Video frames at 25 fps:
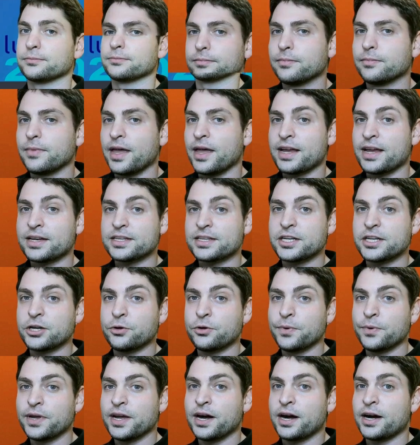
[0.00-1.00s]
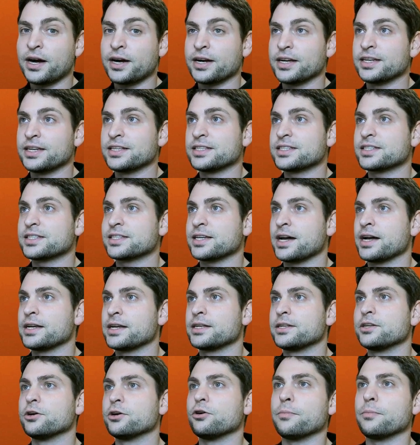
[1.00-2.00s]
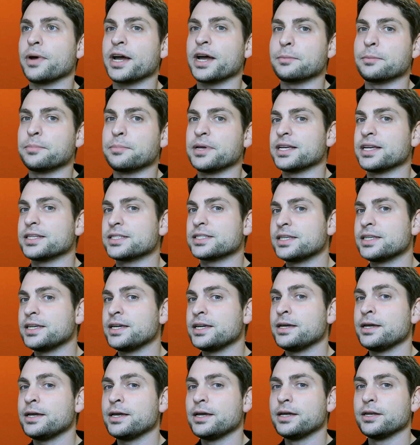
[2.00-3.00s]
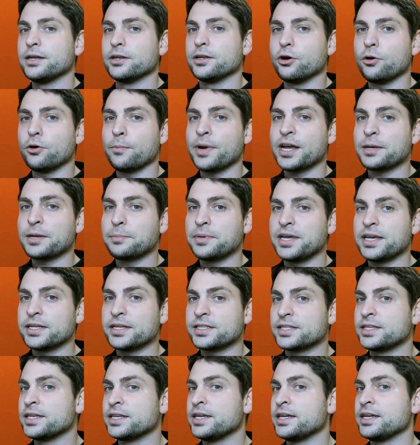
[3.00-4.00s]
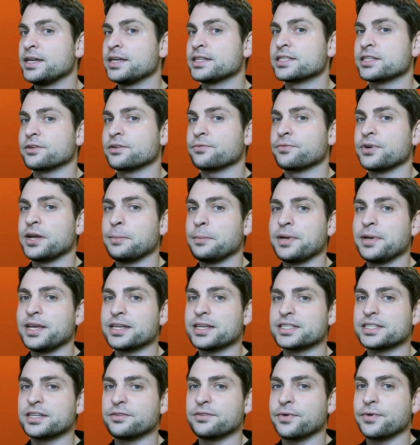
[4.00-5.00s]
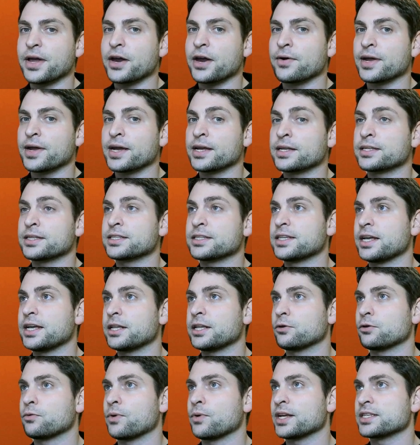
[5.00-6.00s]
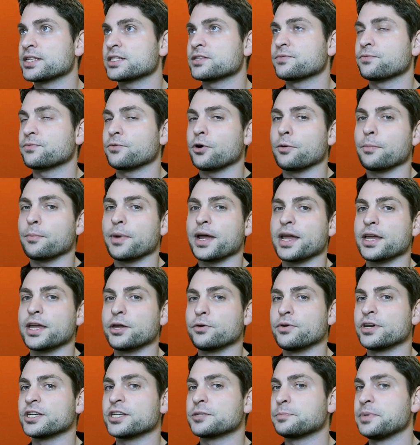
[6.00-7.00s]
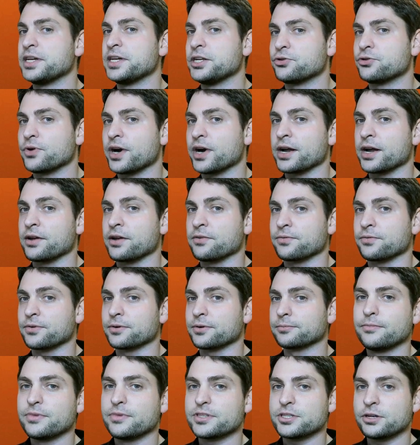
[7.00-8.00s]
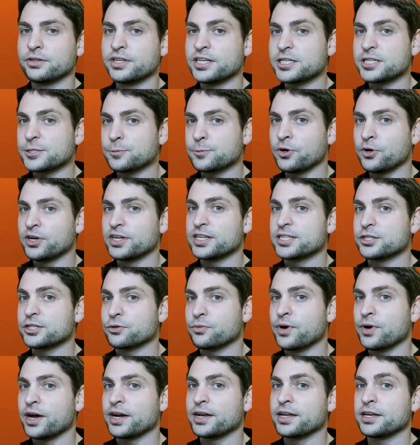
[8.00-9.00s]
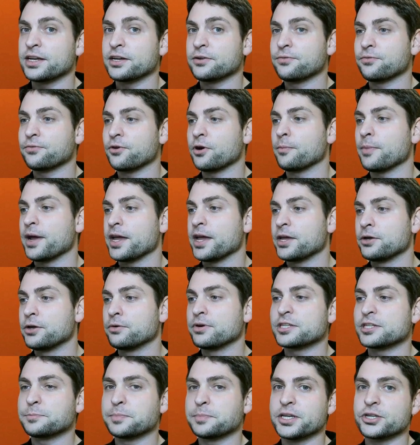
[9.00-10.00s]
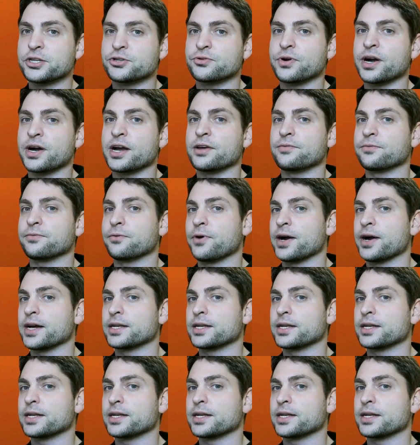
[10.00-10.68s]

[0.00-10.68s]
And here we are inside NomadBSD. NomadBSD is a FreeBSD variant that runs from a USB drive. So this one is running from a USB drive right